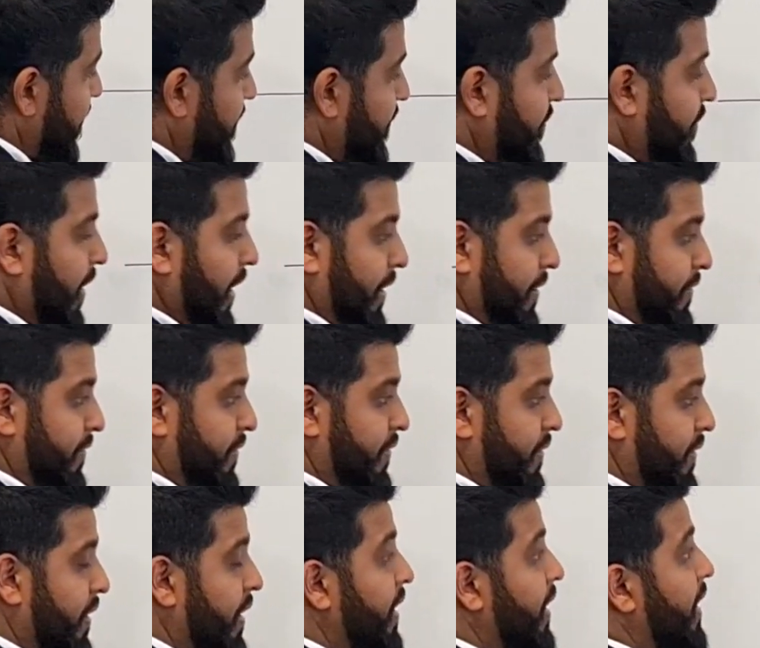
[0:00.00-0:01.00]
5.
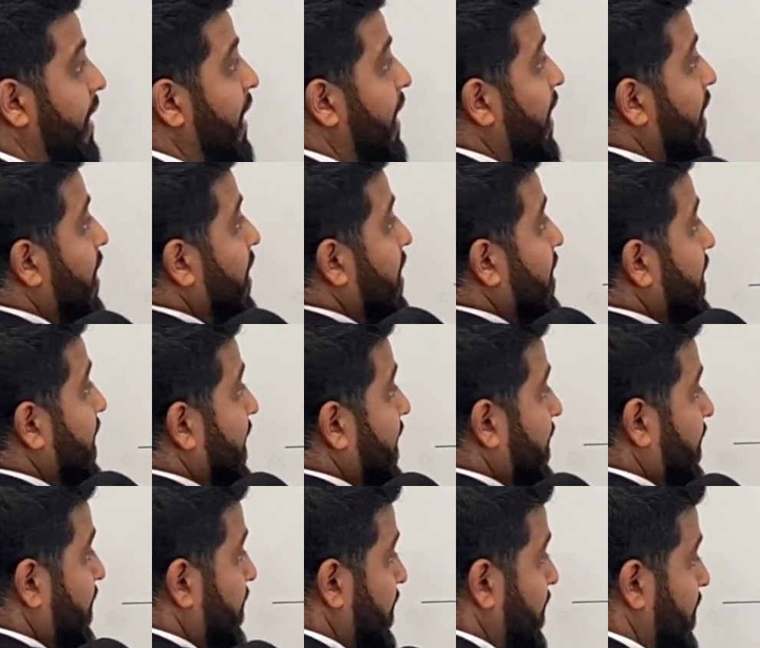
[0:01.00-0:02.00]

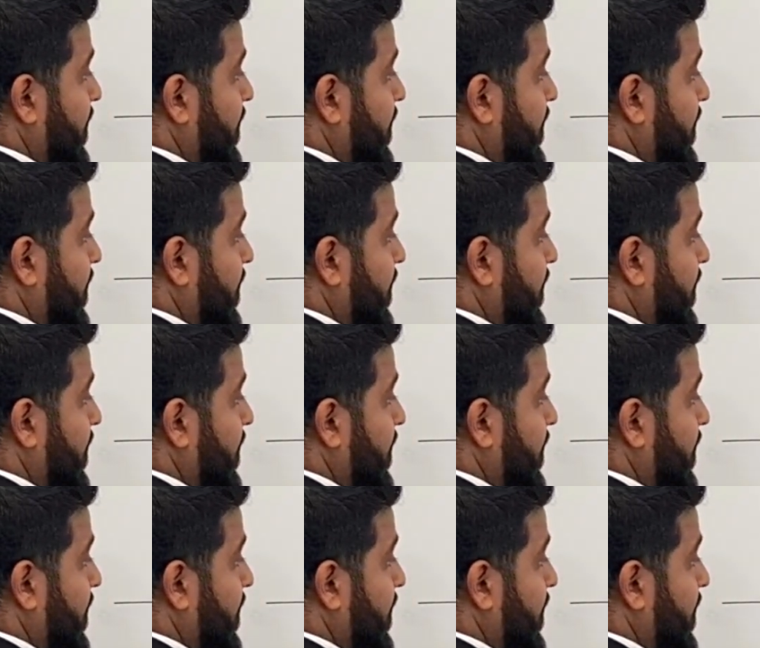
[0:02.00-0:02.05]
Here